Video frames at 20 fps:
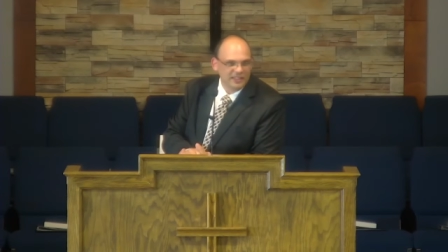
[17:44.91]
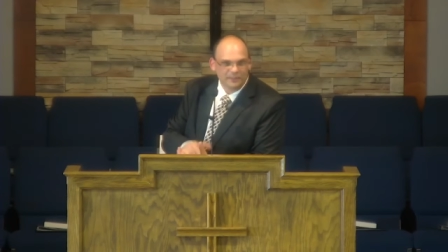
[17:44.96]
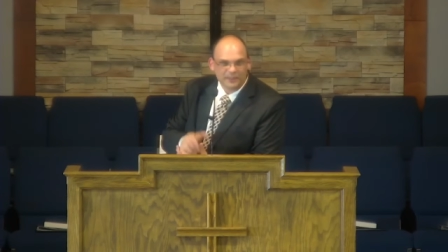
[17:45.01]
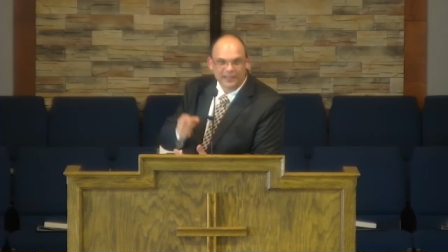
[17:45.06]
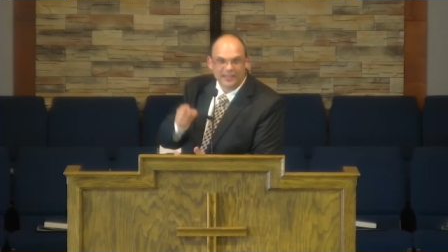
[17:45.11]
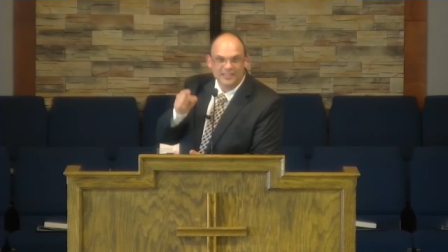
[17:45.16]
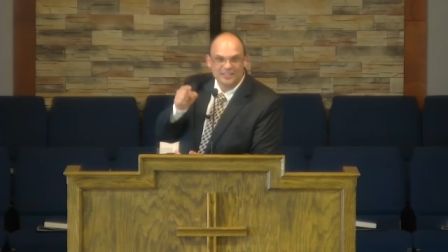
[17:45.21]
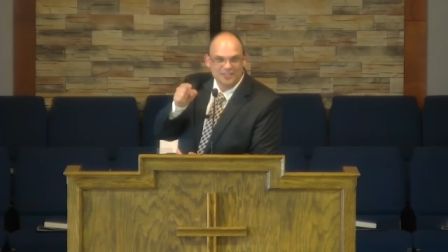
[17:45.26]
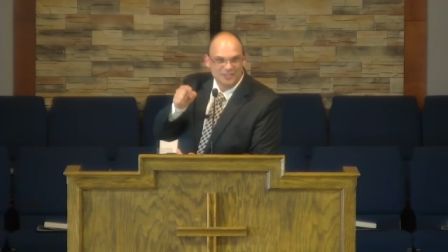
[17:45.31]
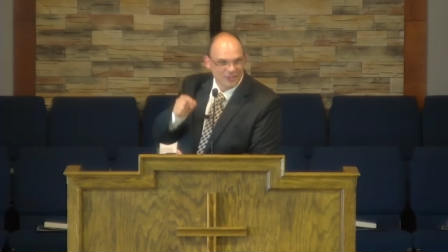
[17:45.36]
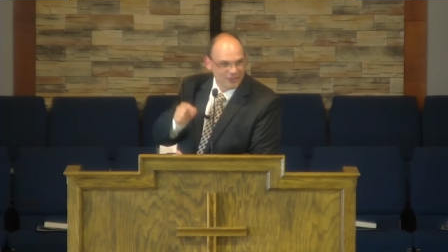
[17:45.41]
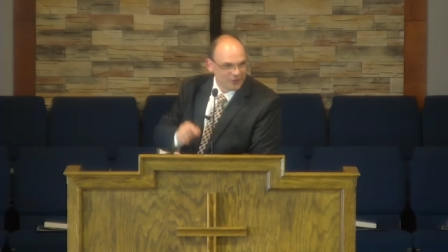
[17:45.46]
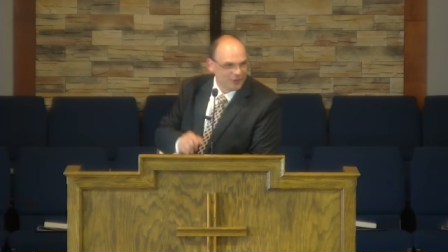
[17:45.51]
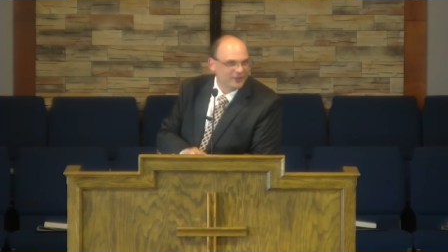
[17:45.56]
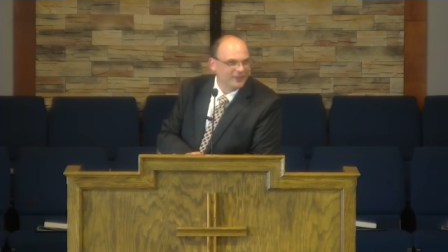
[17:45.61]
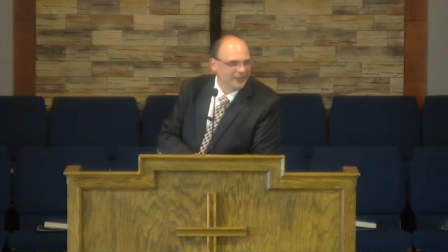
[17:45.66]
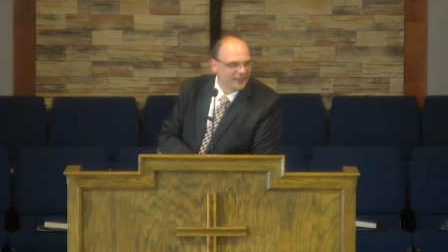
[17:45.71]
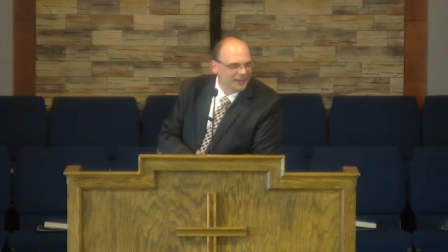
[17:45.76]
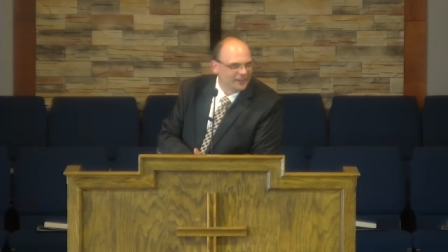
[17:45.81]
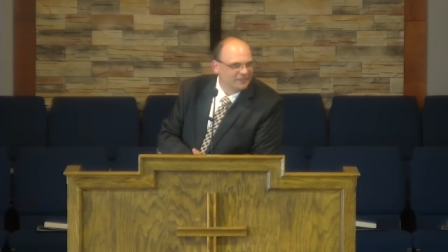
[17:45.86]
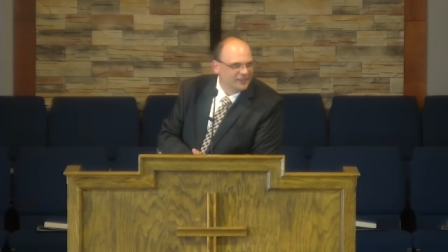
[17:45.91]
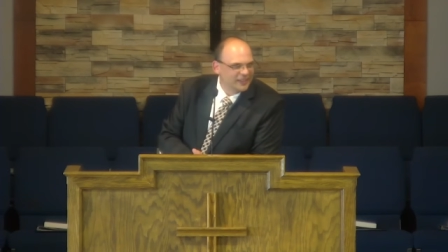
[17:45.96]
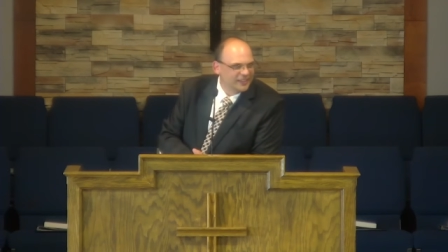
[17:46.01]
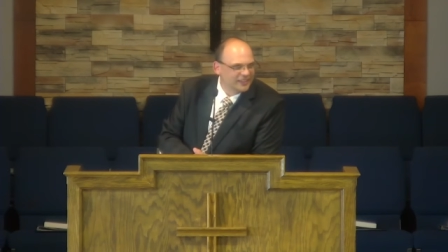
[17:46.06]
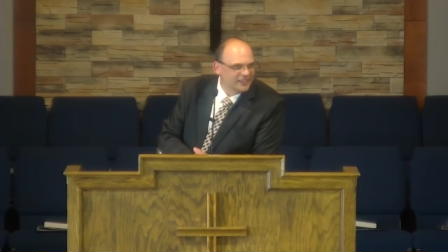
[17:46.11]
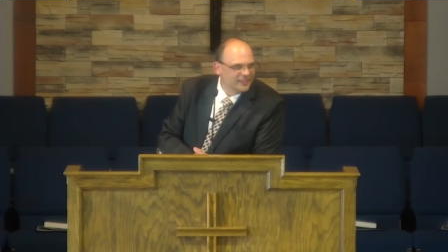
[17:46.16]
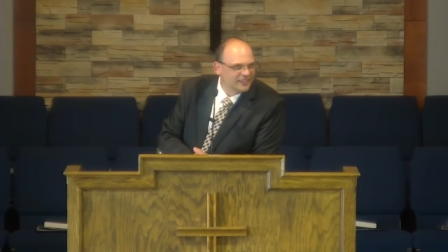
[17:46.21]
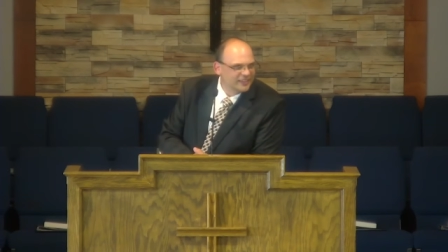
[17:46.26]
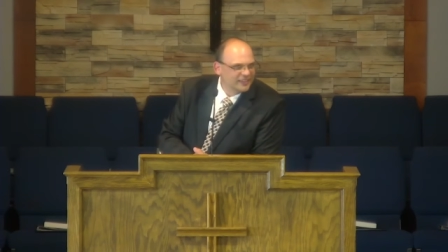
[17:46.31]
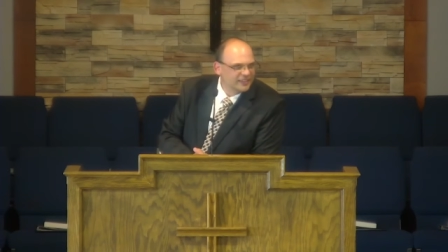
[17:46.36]
because of you. Amen.
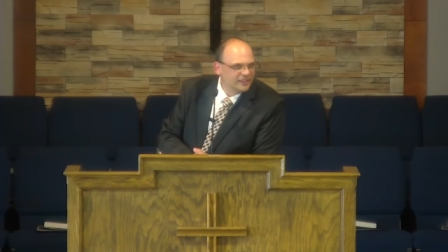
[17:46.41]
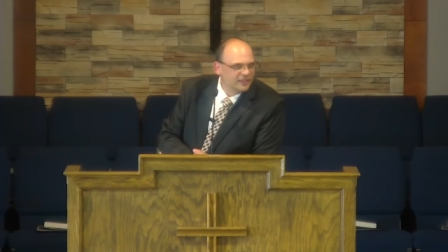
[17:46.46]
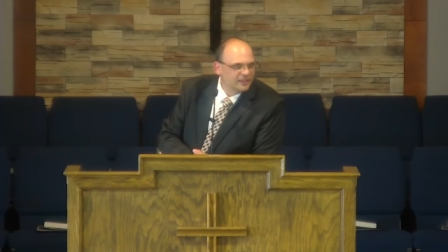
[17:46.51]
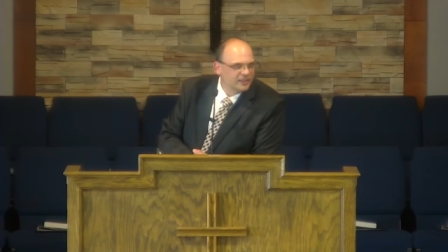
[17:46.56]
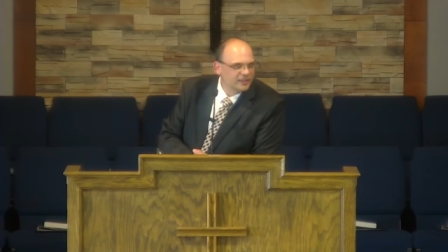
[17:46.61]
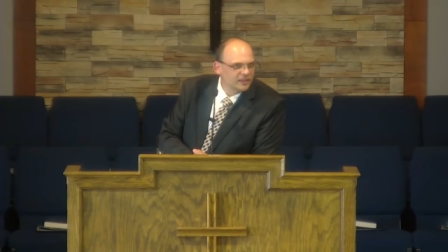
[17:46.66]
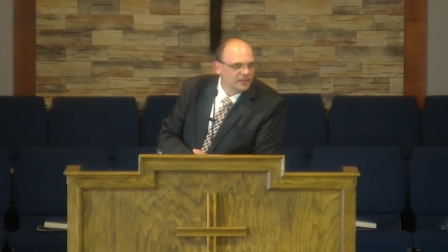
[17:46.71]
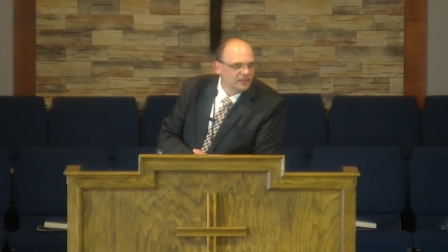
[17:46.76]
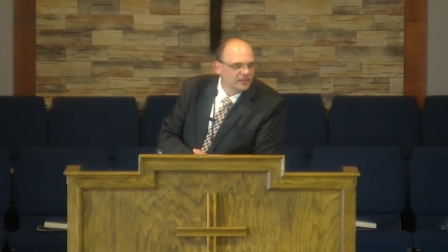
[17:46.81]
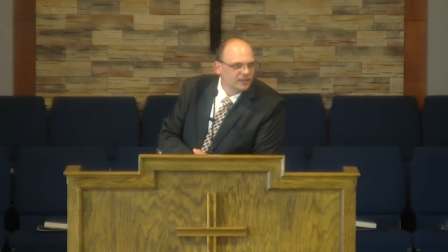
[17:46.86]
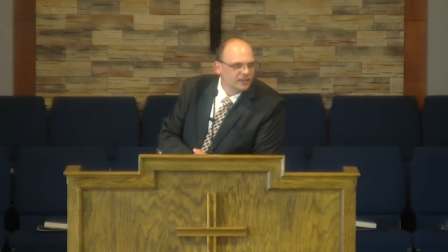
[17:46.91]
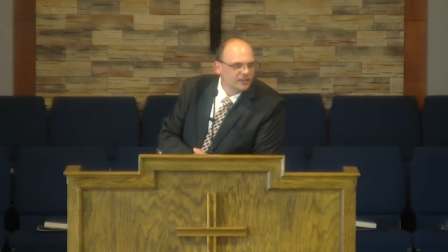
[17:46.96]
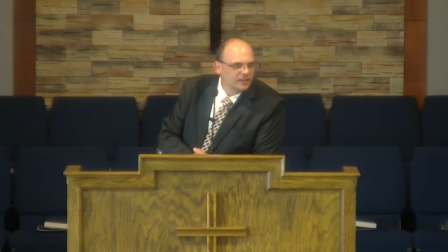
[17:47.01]
Sure.